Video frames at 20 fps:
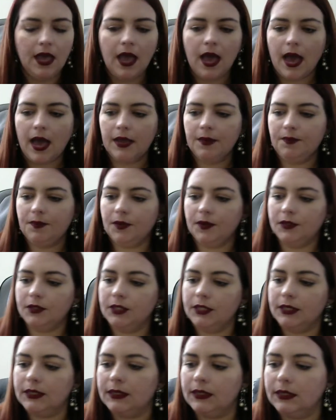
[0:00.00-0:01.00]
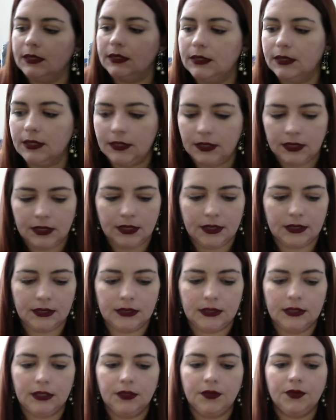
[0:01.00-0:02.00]
I purchased the
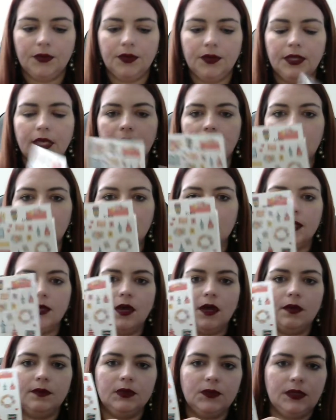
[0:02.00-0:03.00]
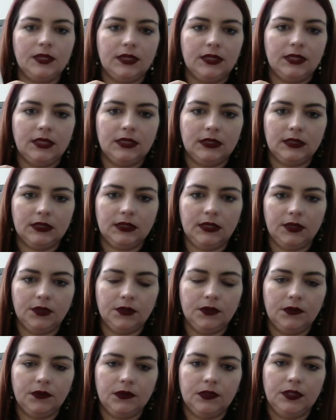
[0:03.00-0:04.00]
sticker kit that comes with these
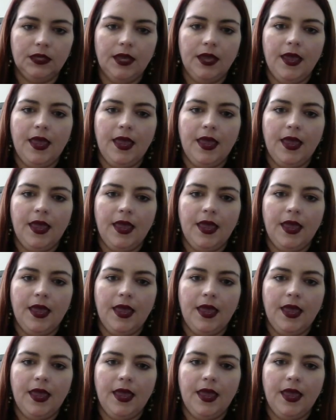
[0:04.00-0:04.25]
stickers,